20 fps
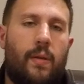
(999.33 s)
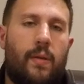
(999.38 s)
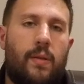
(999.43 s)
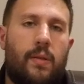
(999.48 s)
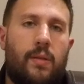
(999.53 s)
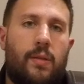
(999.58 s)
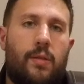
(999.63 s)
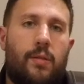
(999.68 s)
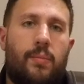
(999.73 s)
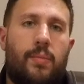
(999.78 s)

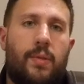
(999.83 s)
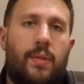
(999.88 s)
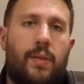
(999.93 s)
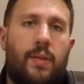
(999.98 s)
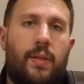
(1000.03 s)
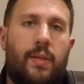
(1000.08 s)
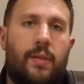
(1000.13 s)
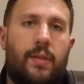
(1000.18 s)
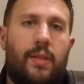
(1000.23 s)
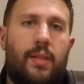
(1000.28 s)
Super
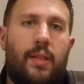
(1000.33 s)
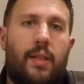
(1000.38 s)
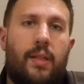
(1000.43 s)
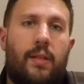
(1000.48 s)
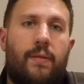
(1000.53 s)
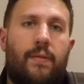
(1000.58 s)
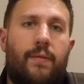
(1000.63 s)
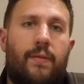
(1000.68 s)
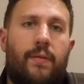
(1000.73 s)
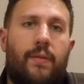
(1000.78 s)
Steel
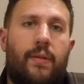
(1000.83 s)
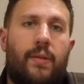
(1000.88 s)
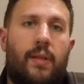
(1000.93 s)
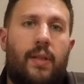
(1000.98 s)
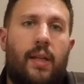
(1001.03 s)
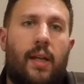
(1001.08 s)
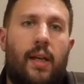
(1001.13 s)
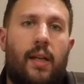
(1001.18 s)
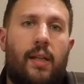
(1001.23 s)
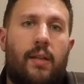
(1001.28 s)
Steve,
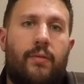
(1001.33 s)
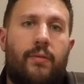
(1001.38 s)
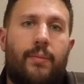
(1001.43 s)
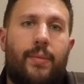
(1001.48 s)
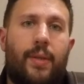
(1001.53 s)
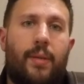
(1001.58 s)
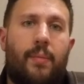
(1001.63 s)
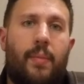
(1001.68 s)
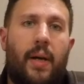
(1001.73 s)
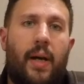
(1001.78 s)
Kenny from
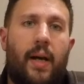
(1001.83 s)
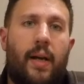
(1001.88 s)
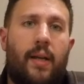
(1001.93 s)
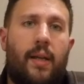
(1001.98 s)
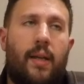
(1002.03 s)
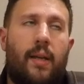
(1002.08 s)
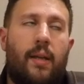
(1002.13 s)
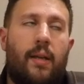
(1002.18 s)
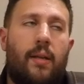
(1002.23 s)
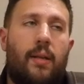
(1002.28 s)
In the
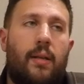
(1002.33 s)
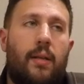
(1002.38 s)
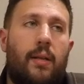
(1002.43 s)
Pocket,